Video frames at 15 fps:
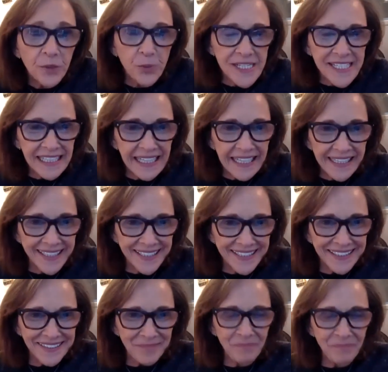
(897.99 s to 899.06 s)
was like
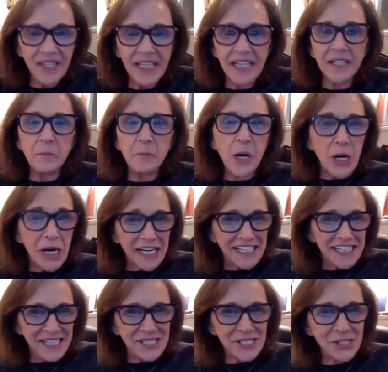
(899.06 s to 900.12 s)
in American
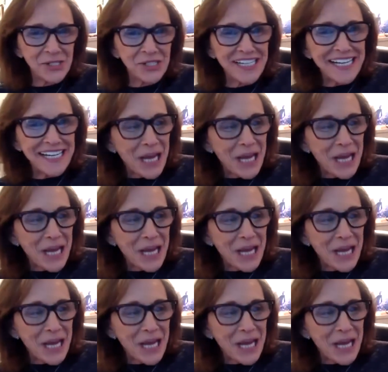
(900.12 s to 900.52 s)
history,